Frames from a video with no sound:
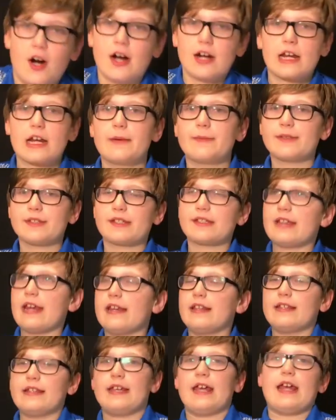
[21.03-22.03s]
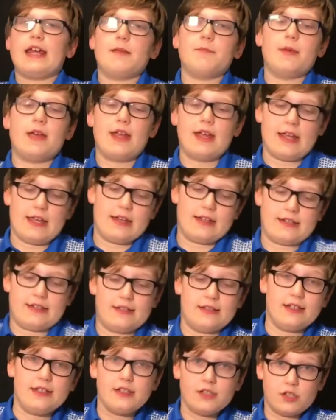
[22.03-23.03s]
talking about the state of the game, and
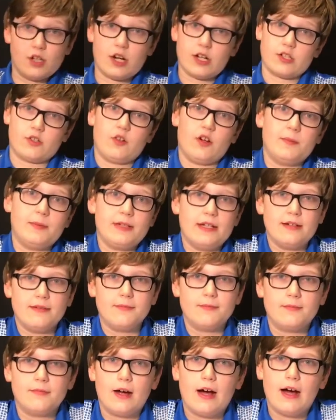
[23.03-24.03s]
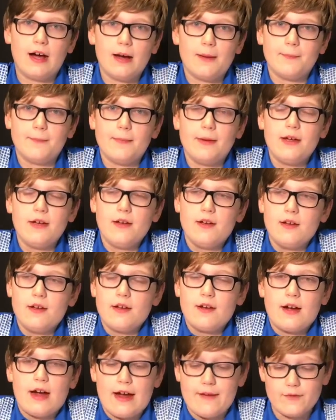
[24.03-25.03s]
this is non-scripted. I
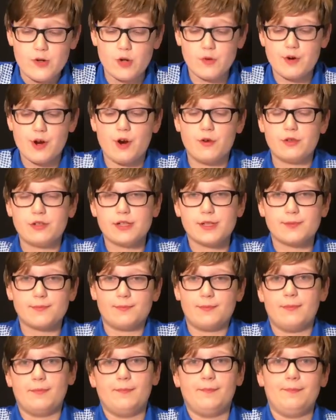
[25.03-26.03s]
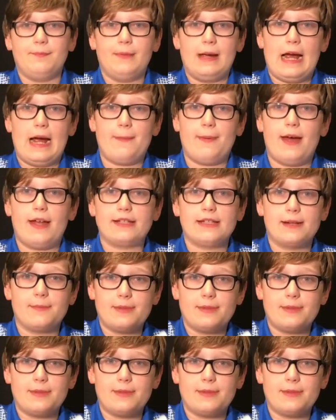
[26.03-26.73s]
have no notes. My iPad's